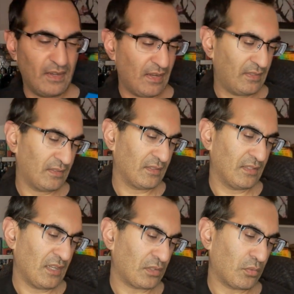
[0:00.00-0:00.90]
then
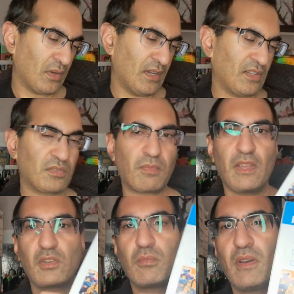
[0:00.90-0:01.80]
later on is
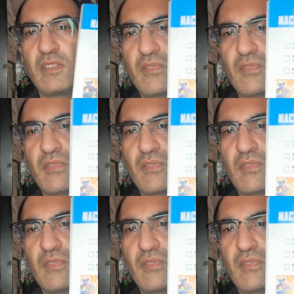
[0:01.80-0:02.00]
Biker Mice